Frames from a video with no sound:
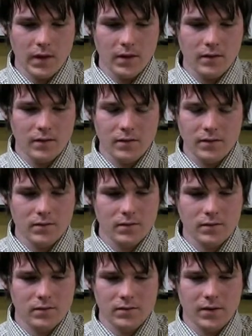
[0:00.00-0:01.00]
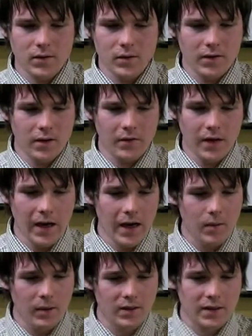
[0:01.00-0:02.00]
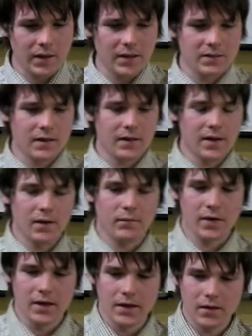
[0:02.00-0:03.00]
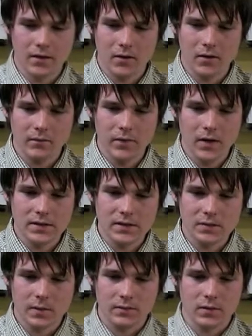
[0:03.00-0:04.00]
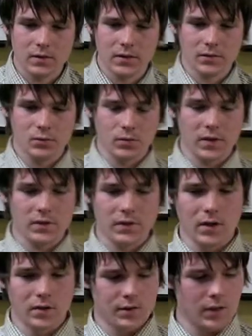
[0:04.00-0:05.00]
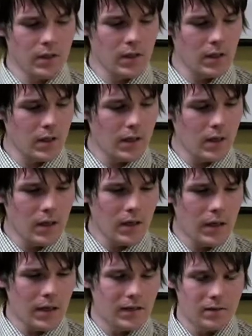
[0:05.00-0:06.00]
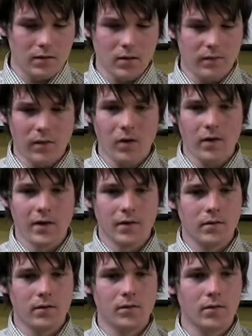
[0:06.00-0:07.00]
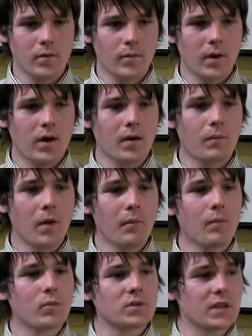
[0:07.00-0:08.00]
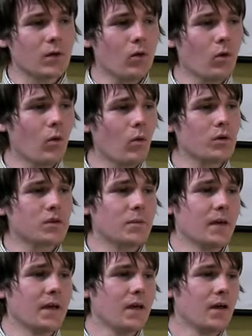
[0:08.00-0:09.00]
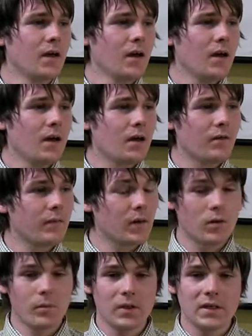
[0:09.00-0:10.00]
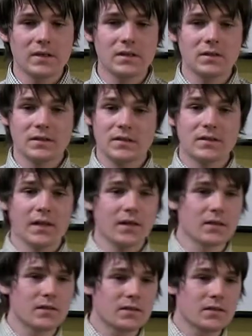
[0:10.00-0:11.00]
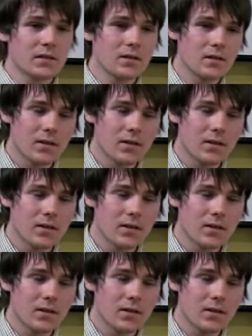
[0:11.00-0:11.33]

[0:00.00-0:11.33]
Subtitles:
And still, I don't know how, but I didn't get sent down for that. I got 36 months conditional discharge and a fine. But my mum was in court watching me. And I felt complete sickness.